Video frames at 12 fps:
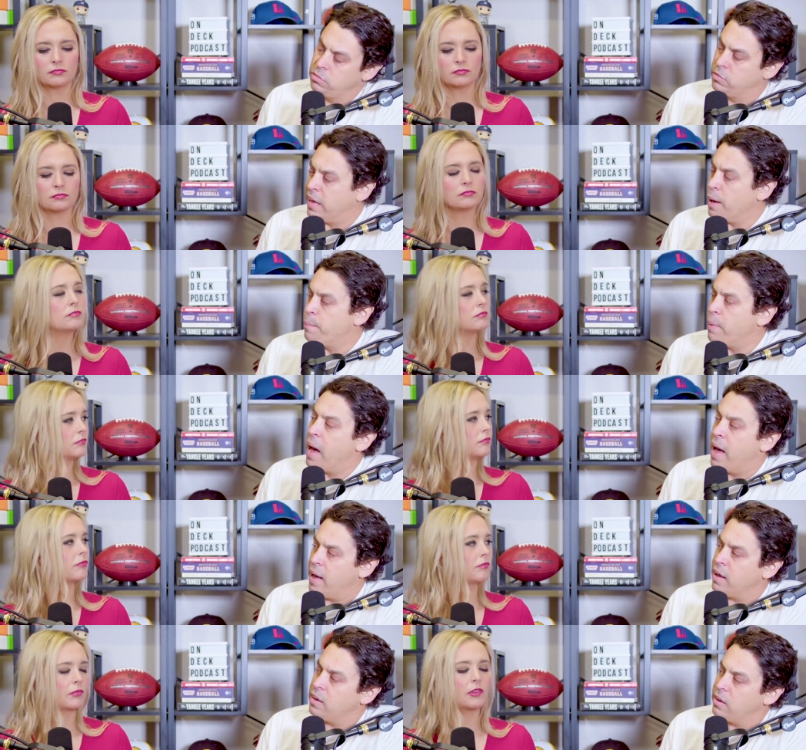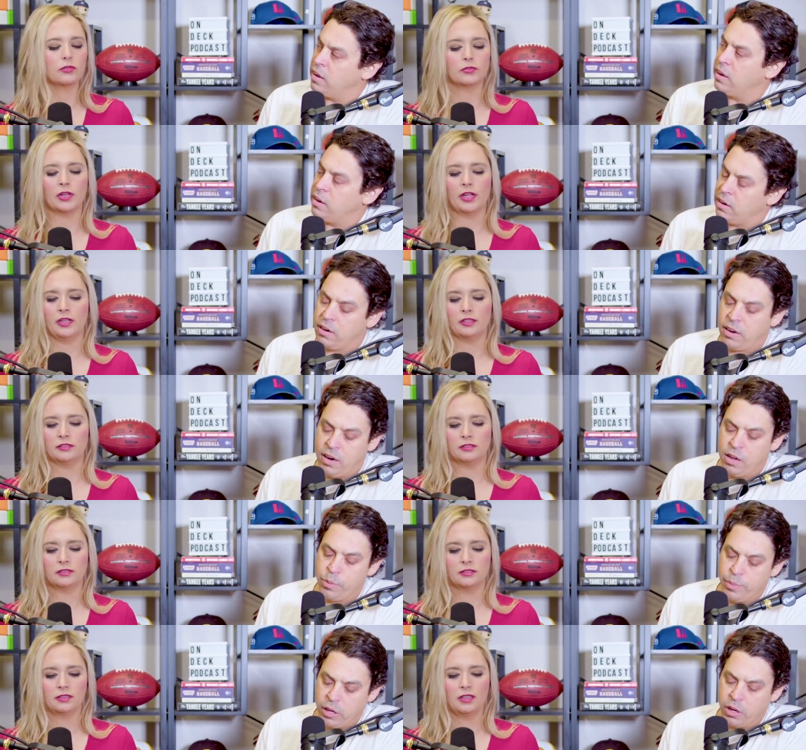Speaker 1: get by and, right. and
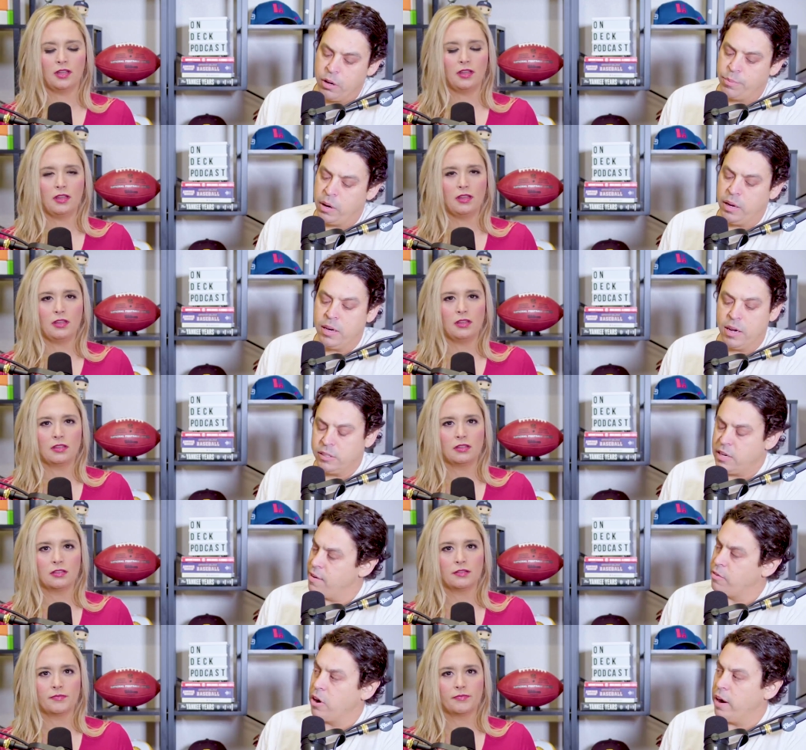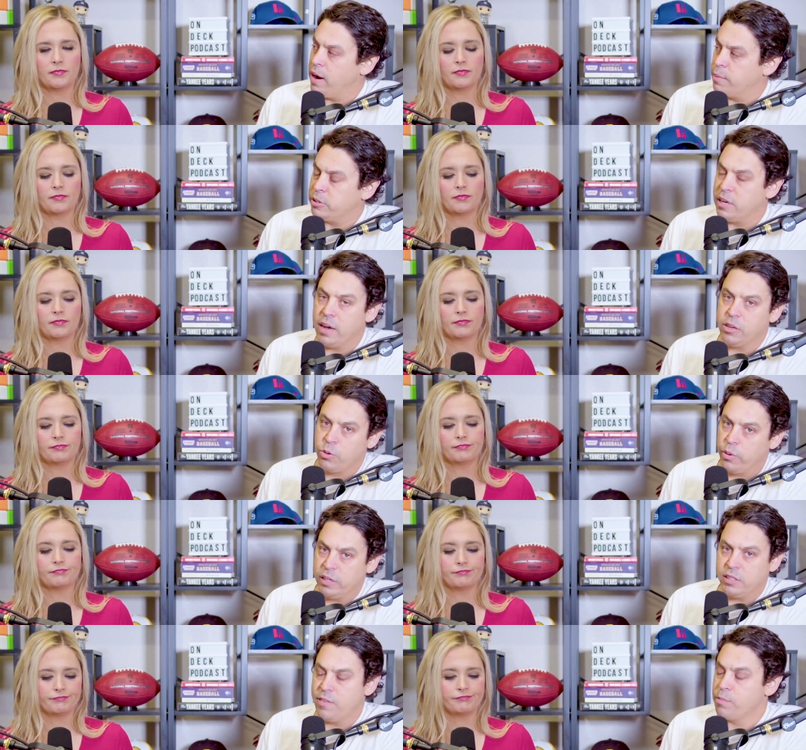he'll be good. But he does have great upside
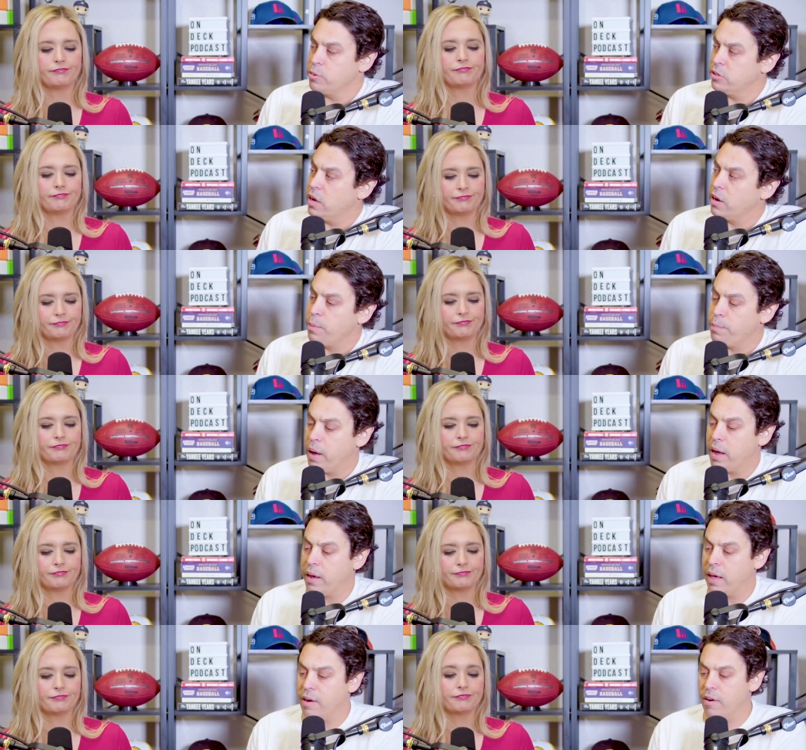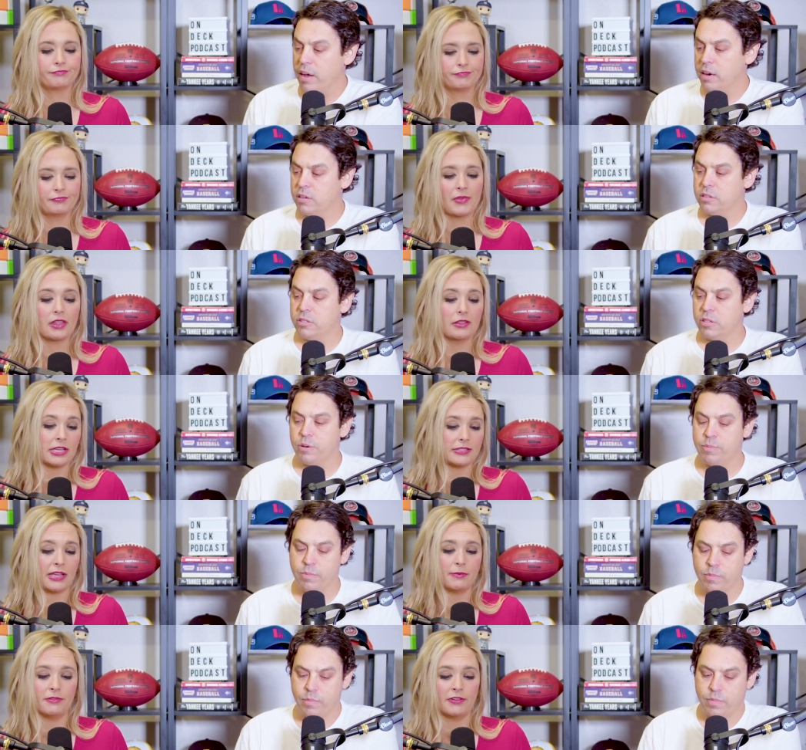27% combined K rate.
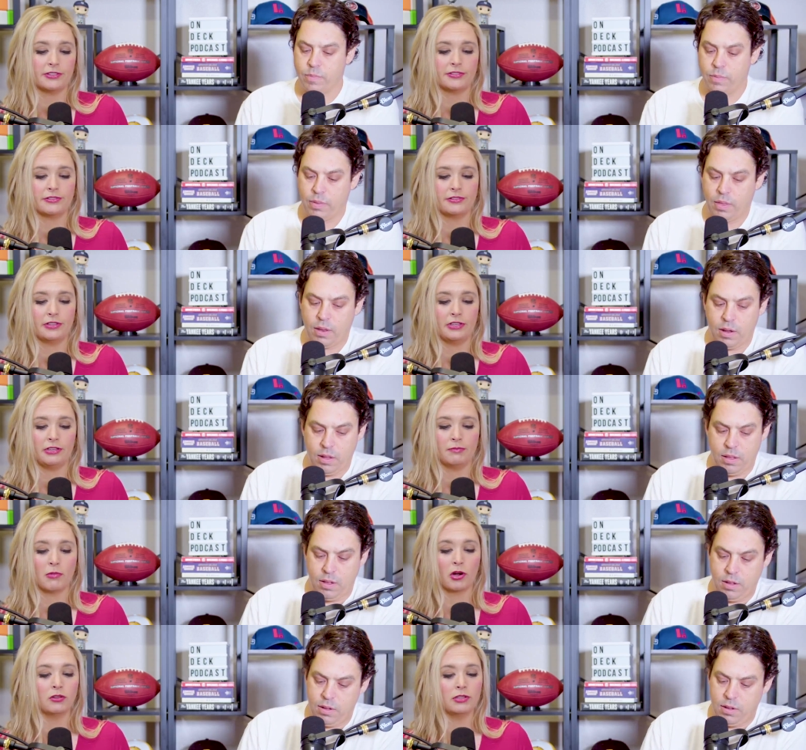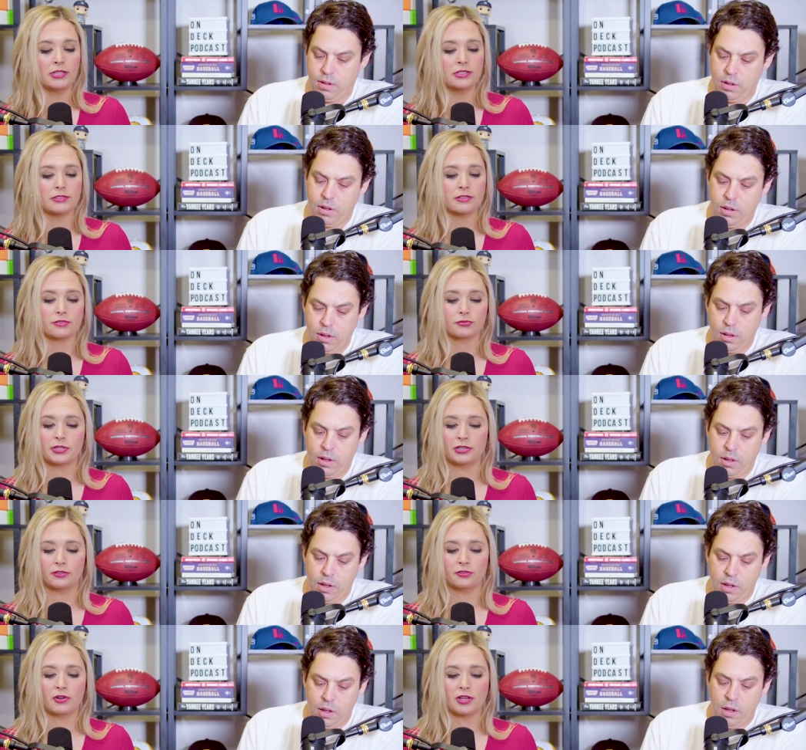
Speaker 2: Last time he faced the Marlins, three
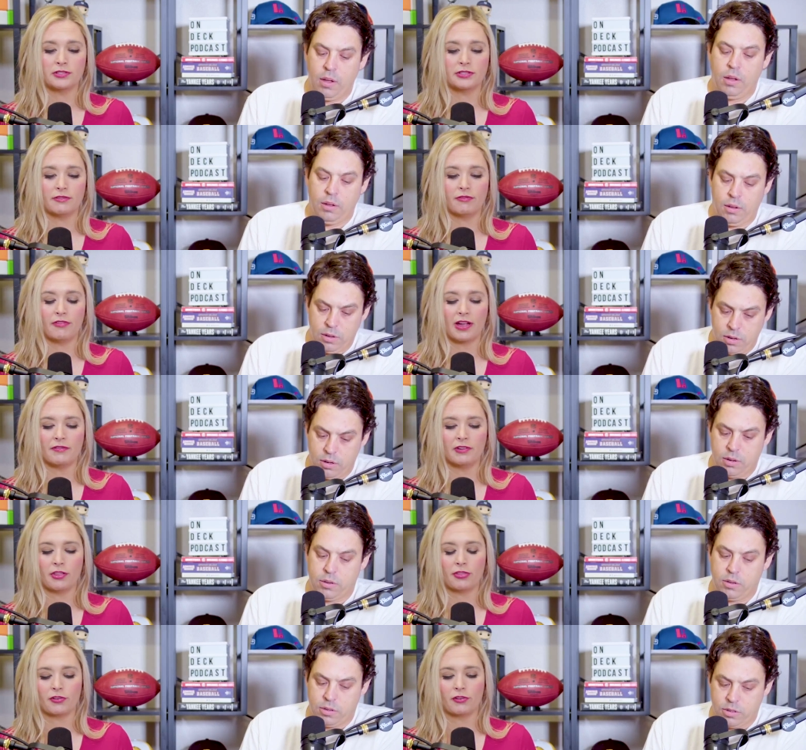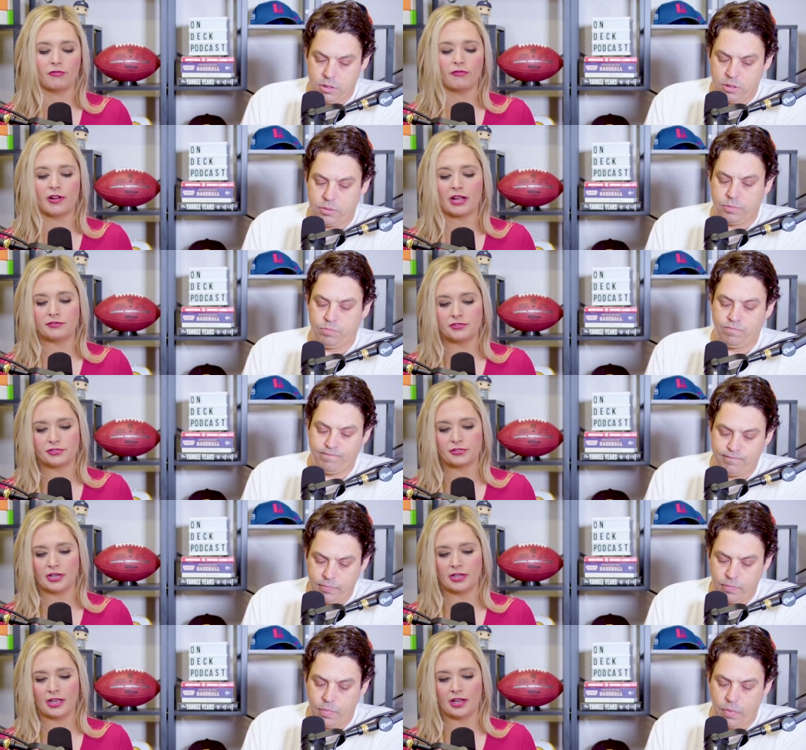earned runs and five and a third, five
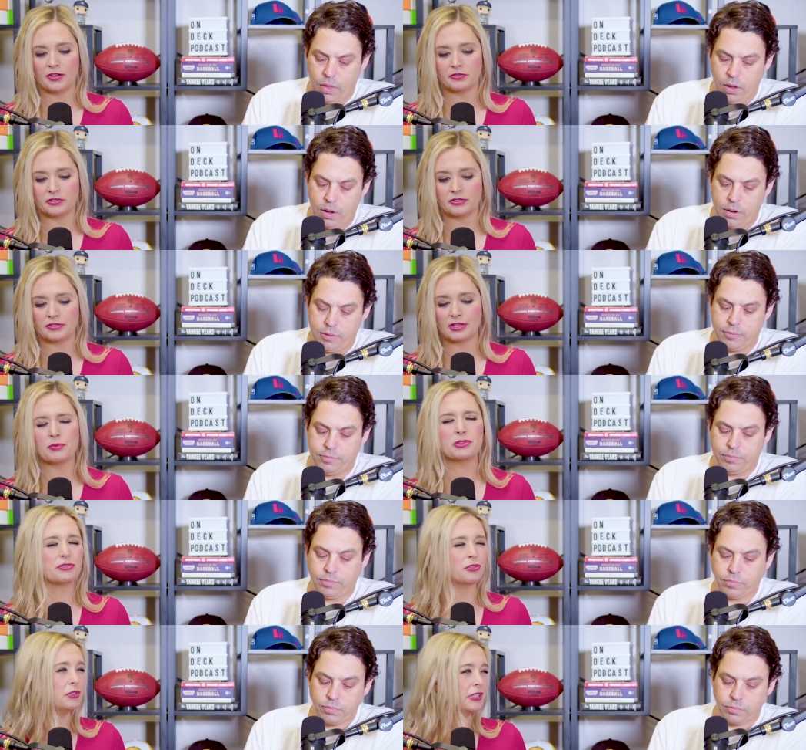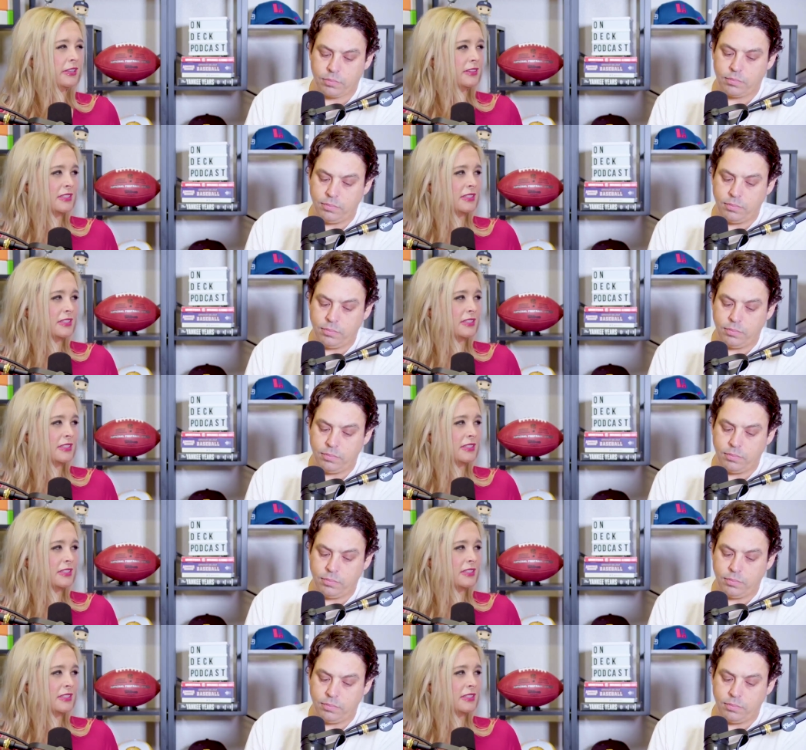strikeouts. That was early in the